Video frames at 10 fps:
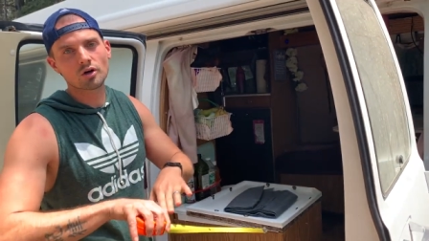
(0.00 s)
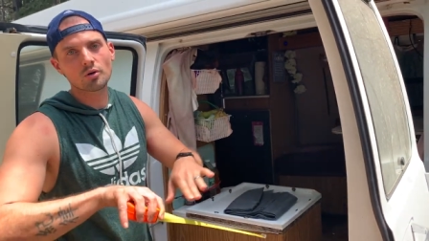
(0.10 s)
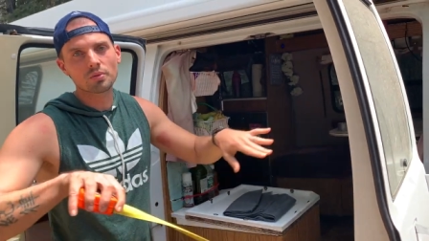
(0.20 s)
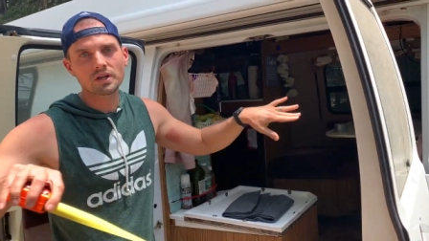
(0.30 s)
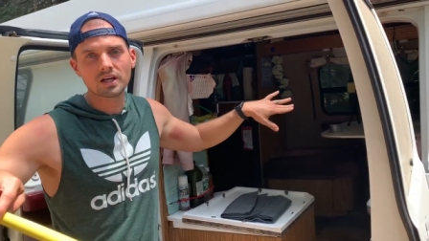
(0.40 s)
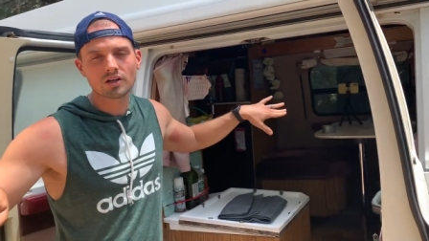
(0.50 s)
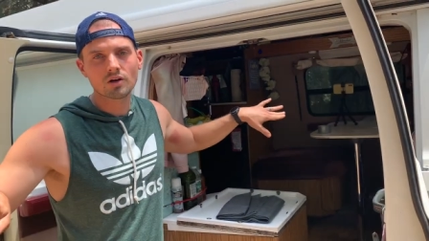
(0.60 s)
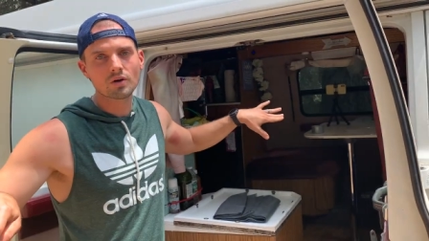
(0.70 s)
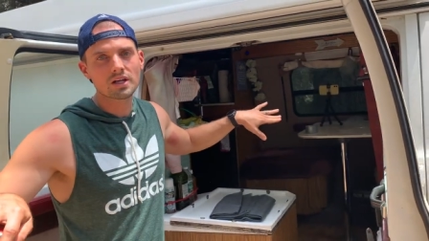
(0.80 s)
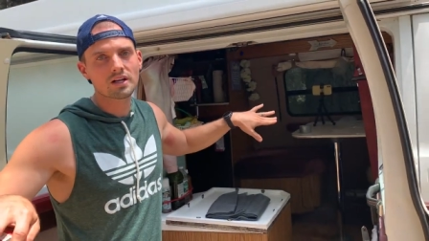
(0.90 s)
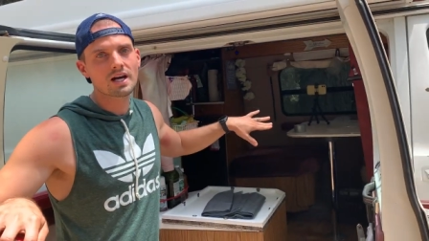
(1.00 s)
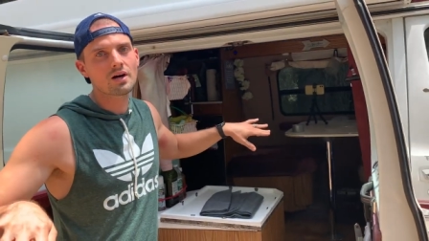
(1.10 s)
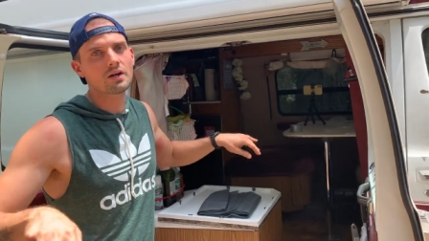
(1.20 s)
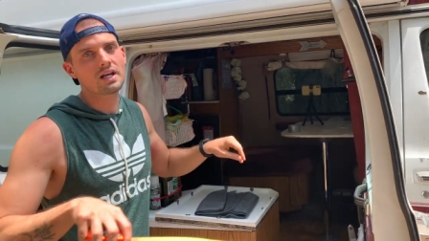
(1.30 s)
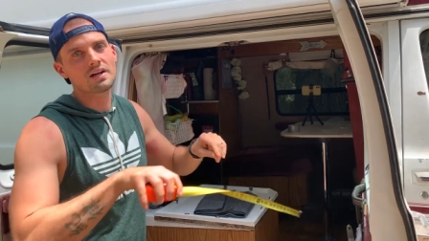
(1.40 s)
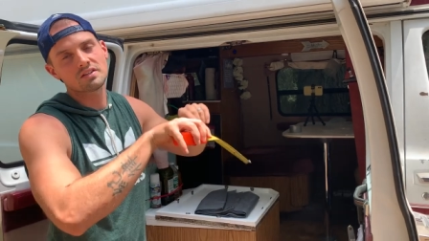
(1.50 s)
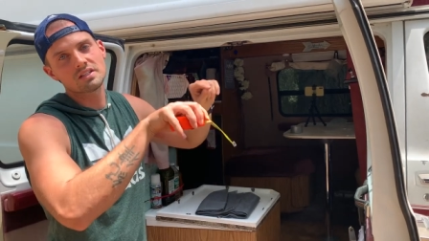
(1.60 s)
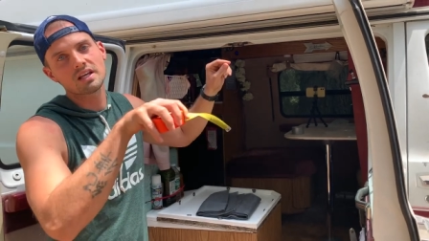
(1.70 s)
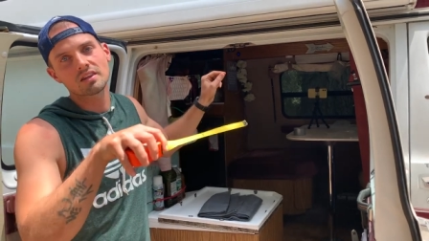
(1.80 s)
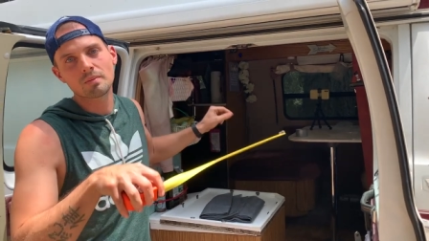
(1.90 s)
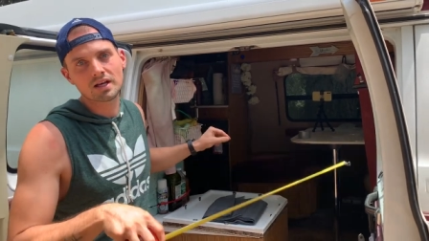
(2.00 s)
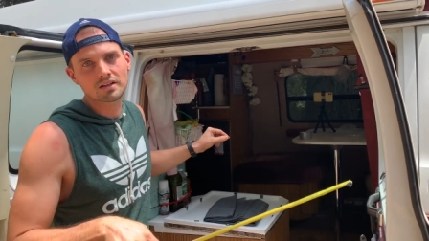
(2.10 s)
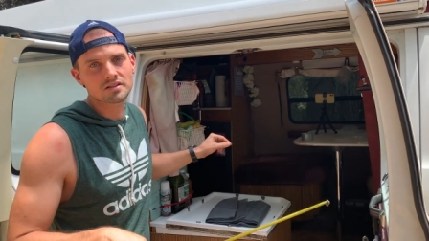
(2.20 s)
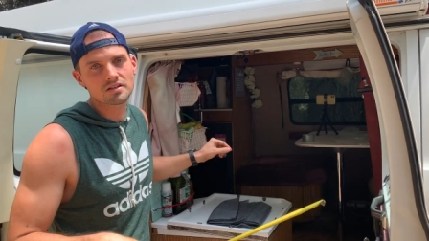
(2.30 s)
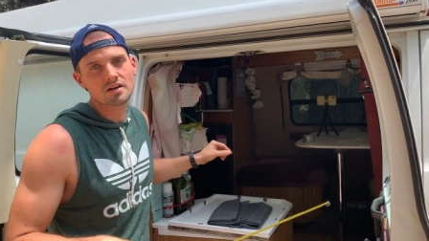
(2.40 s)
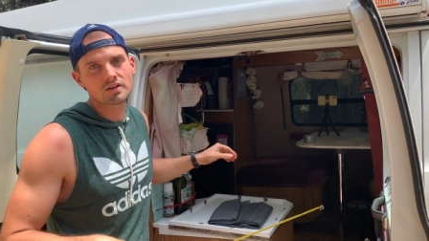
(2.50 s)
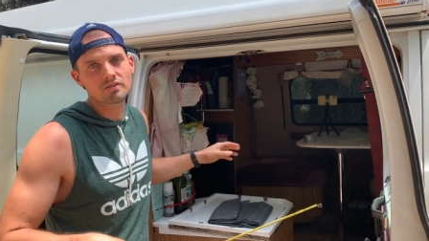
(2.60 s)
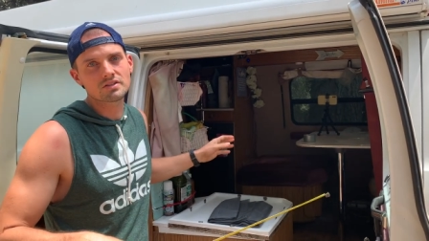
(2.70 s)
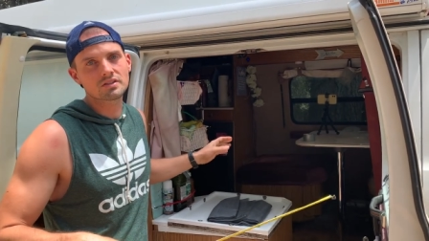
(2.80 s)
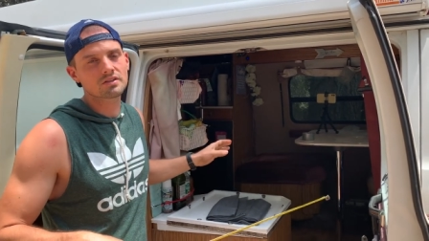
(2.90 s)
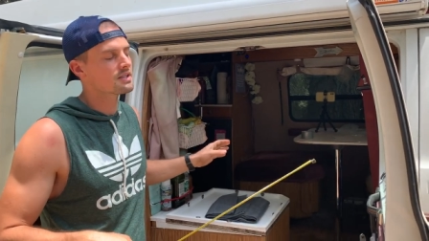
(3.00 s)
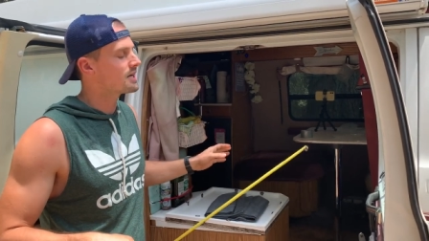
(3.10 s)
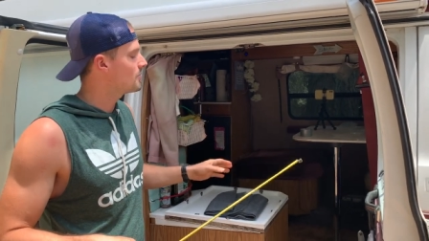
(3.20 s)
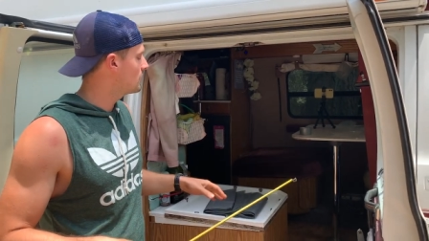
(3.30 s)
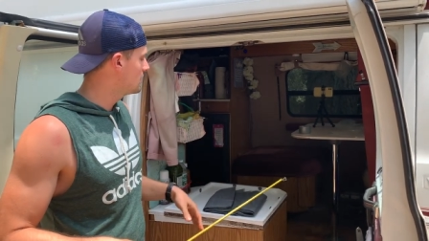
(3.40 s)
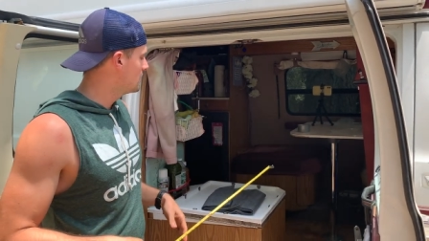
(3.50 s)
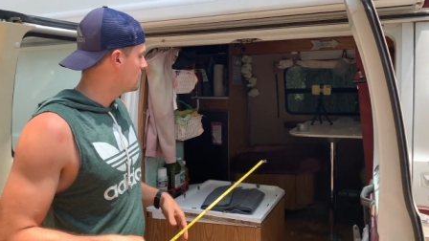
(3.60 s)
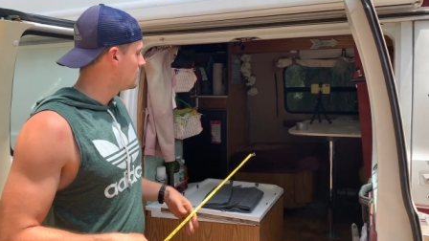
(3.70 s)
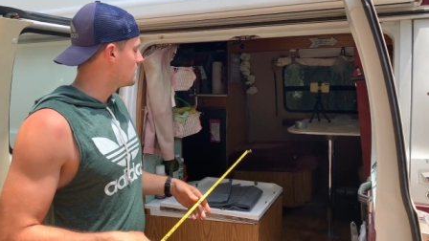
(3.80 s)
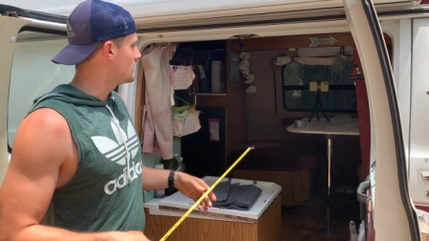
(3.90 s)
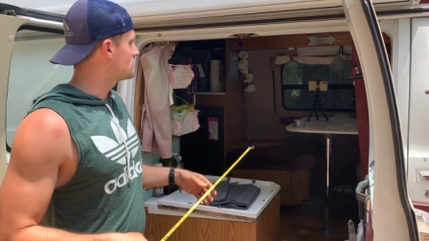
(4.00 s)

open it and go in and out and not have to take the magnets off every single time. And